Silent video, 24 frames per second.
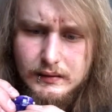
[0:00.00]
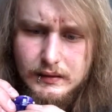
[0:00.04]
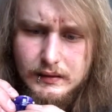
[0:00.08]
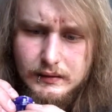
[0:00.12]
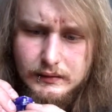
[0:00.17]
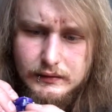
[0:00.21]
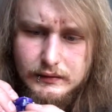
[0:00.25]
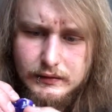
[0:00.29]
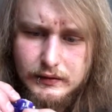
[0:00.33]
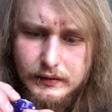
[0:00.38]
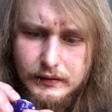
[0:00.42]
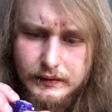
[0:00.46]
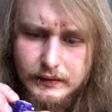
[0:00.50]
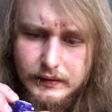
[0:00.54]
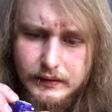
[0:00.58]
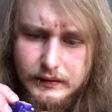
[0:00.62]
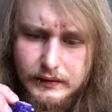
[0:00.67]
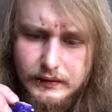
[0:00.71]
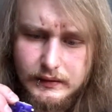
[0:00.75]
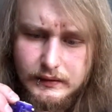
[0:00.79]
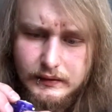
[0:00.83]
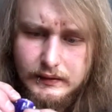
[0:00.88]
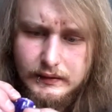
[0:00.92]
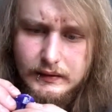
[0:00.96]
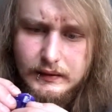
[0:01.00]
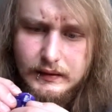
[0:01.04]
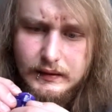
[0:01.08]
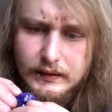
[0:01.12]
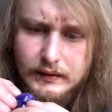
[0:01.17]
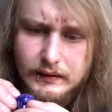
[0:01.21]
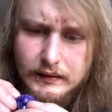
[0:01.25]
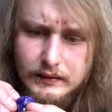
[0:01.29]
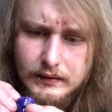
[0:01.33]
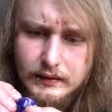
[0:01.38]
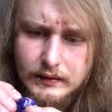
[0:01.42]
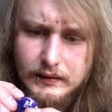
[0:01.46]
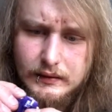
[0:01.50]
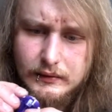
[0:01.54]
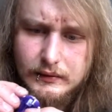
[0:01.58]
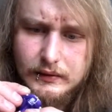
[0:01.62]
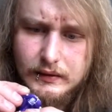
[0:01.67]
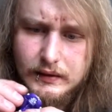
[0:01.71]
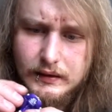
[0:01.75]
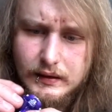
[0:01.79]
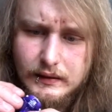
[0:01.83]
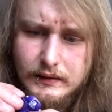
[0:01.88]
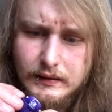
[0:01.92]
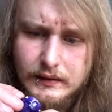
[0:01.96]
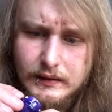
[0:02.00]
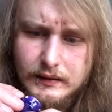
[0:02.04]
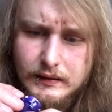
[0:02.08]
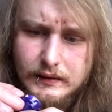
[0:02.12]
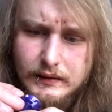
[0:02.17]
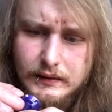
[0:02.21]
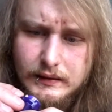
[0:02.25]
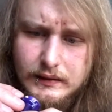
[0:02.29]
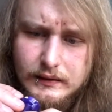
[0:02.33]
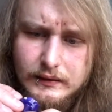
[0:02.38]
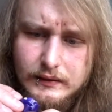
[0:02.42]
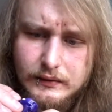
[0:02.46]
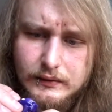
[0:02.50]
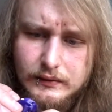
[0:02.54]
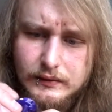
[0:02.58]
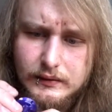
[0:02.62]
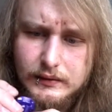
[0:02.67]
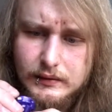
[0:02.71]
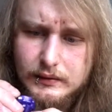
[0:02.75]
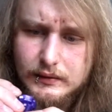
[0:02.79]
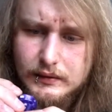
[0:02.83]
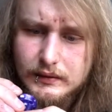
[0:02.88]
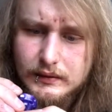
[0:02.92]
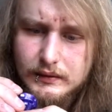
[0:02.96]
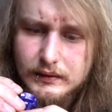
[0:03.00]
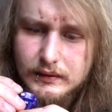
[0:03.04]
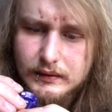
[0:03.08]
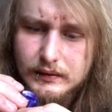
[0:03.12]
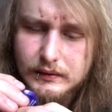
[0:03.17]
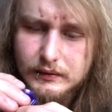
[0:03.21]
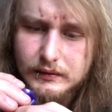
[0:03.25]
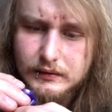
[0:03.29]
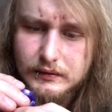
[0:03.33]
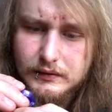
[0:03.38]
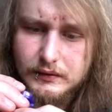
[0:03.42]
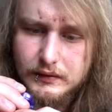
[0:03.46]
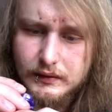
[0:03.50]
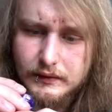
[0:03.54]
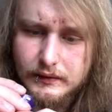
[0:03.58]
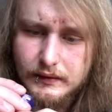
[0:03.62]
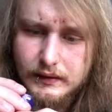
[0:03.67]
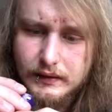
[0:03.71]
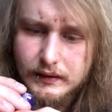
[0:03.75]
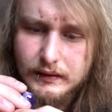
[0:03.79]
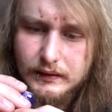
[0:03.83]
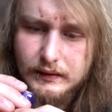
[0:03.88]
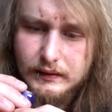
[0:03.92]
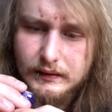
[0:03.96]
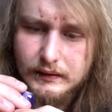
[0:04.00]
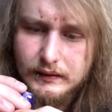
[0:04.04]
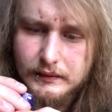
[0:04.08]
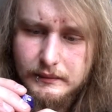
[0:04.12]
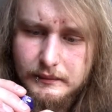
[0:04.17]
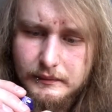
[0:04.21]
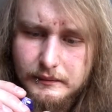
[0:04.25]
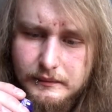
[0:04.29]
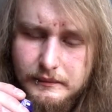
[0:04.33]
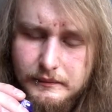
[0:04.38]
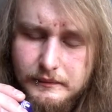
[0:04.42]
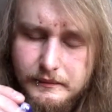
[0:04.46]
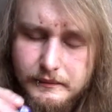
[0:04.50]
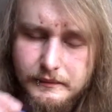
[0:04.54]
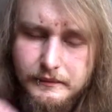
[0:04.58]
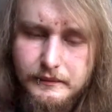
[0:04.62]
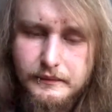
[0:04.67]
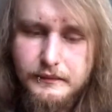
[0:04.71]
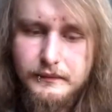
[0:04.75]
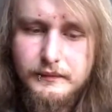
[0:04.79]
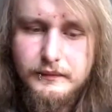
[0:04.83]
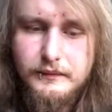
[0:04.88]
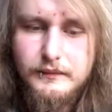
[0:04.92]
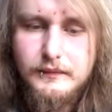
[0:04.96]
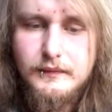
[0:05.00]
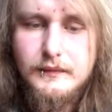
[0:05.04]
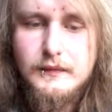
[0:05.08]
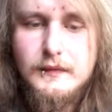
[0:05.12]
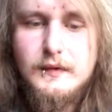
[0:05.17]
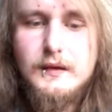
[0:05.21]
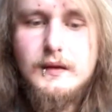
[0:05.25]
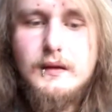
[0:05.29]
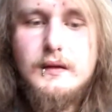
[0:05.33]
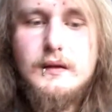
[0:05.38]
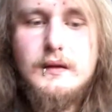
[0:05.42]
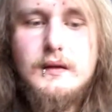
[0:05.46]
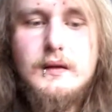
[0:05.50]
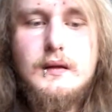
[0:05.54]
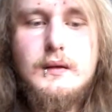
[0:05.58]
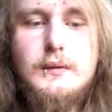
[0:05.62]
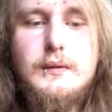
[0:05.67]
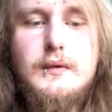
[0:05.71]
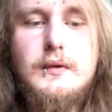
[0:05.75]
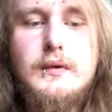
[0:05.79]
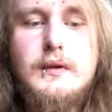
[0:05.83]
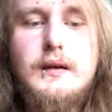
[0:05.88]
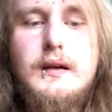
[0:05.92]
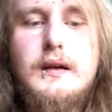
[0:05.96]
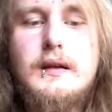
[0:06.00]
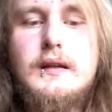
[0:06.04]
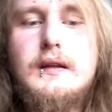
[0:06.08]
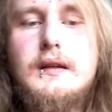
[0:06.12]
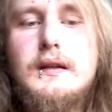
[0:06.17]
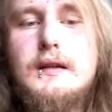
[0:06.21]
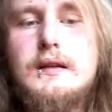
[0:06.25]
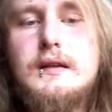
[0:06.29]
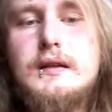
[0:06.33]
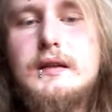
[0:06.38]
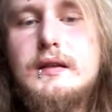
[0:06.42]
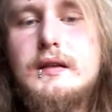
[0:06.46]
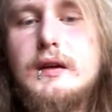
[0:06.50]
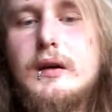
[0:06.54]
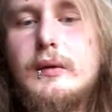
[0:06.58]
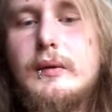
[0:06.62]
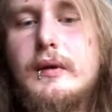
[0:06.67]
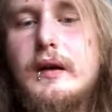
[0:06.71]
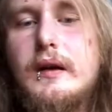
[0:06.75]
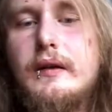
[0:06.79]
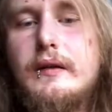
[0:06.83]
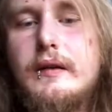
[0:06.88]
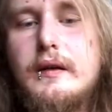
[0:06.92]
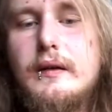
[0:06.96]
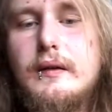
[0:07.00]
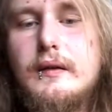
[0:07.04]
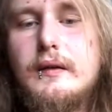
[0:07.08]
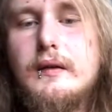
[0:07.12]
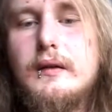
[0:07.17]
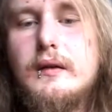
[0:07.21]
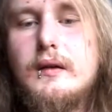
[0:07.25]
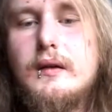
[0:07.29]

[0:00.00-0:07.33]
Oh, drive, sorry, not disk. I don't know why I keep saying disk. I don't know what drive that is. Then we'll get the top layer